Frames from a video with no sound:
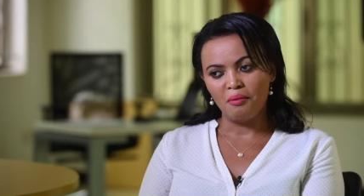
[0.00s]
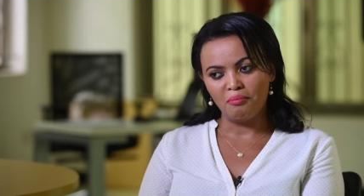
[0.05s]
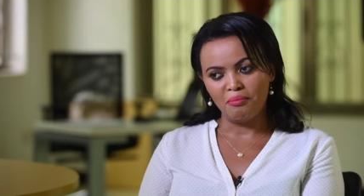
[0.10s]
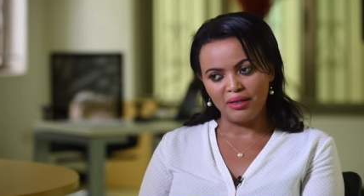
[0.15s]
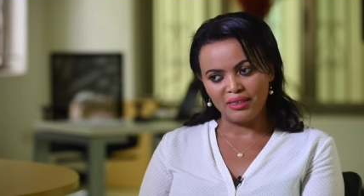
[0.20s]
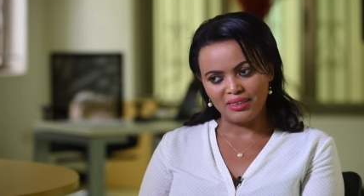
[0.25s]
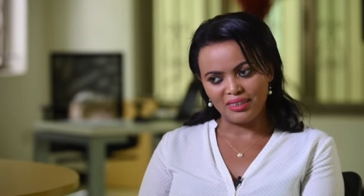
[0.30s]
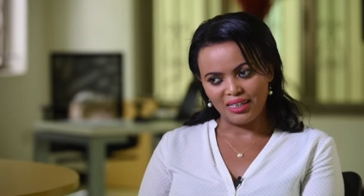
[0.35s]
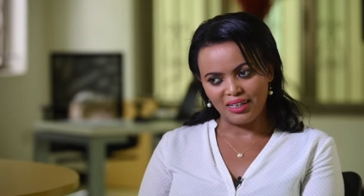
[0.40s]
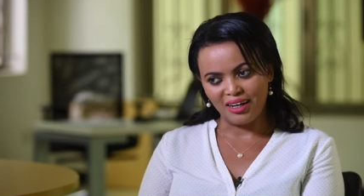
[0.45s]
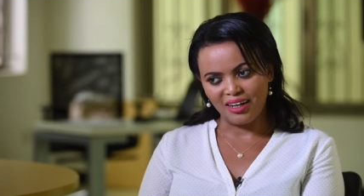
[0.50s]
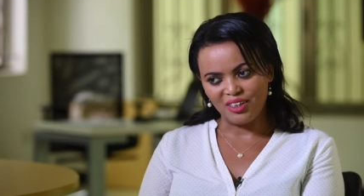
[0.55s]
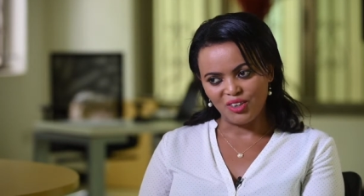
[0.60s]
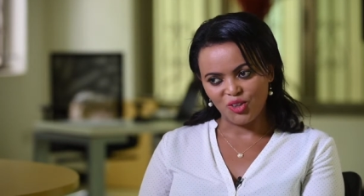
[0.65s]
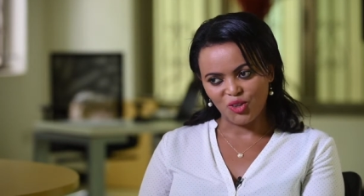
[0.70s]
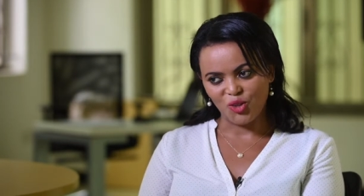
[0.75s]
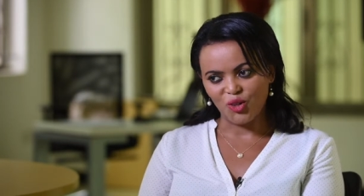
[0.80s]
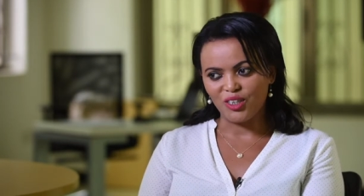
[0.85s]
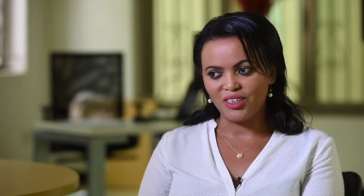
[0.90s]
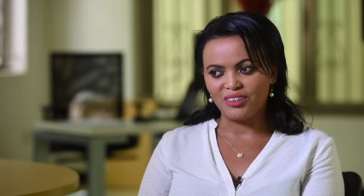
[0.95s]
But then I
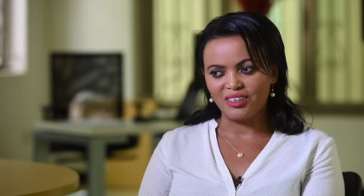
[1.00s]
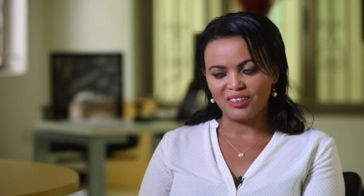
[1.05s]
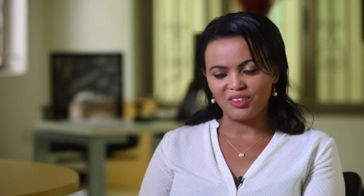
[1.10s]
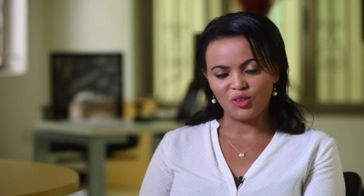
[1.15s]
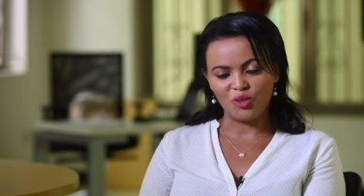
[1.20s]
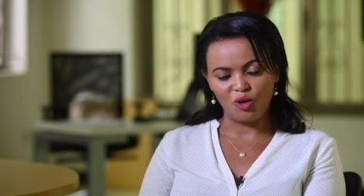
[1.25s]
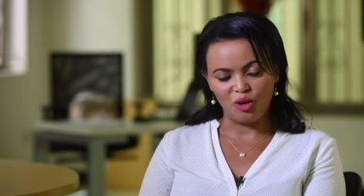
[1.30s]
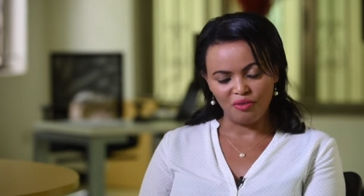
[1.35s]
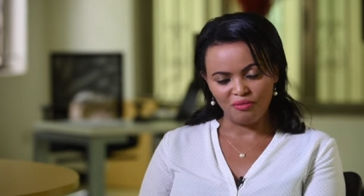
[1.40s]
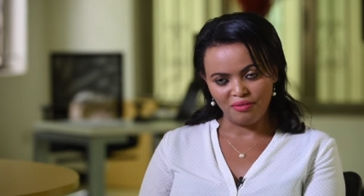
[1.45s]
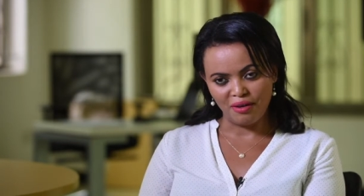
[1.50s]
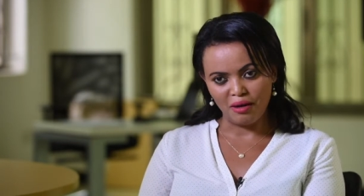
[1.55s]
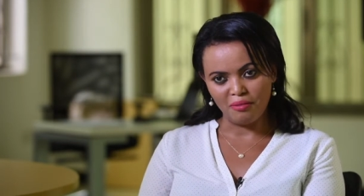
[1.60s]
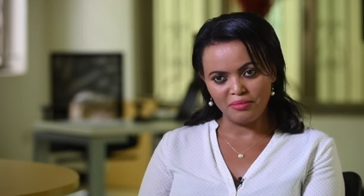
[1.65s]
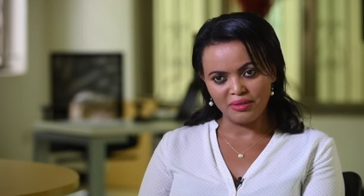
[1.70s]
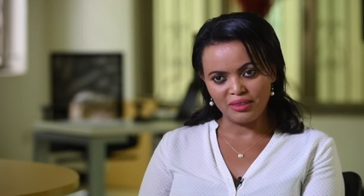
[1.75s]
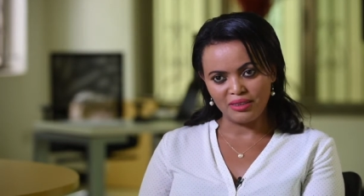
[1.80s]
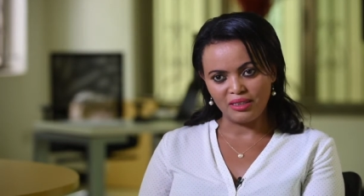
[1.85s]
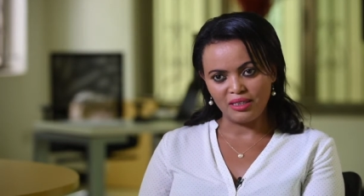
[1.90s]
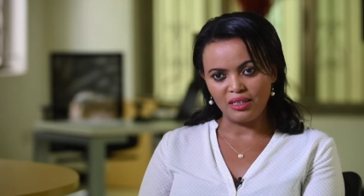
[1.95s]
joined the School of
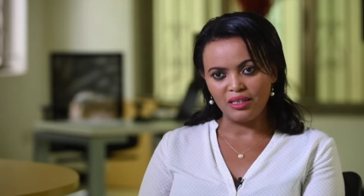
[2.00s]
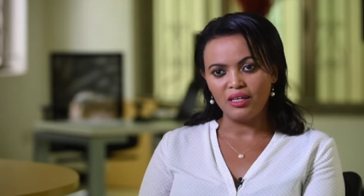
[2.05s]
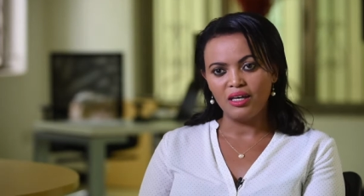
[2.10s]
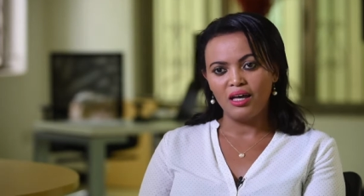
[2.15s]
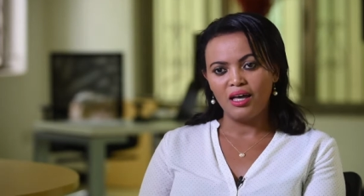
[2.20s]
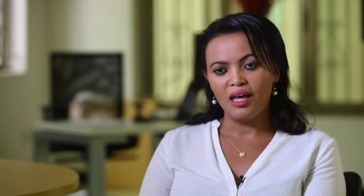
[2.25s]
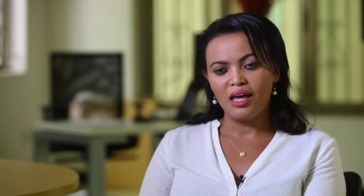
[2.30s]
Pharmacy,